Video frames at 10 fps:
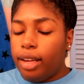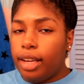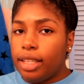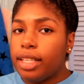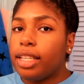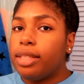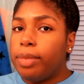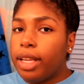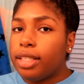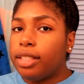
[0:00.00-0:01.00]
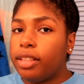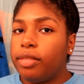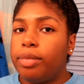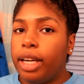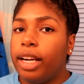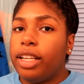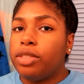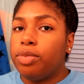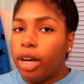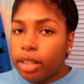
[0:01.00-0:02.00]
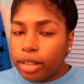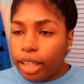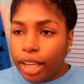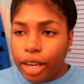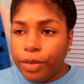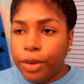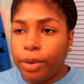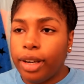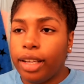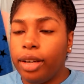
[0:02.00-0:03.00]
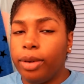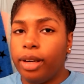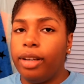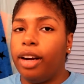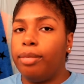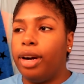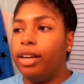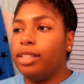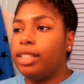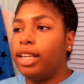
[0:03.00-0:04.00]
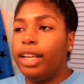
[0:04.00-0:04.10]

it's expensive, but it's worth it if you want to get rid of dark marks.